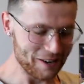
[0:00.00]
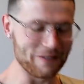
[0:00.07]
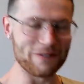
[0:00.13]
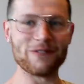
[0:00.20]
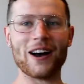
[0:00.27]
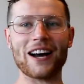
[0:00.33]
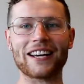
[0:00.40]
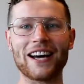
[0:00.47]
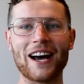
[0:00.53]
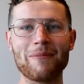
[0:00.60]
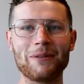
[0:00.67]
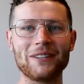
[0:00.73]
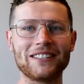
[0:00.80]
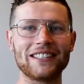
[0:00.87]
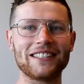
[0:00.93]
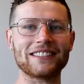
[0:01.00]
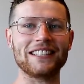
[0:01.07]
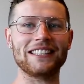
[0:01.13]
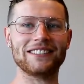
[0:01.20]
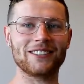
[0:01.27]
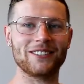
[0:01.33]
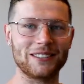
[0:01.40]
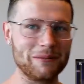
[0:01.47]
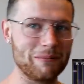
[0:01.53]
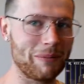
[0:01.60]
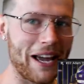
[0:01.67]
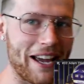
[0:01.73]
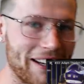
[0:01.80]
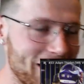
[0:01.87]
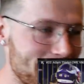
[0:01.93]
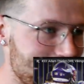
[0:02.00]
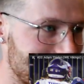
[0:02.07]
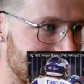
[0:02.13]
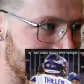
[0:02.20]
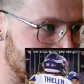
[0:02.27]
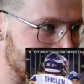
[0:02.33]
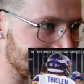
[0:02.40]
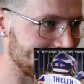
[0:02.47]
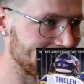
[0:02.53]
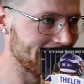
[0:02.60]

Fuck up, he says. Let's do some bad lip reading.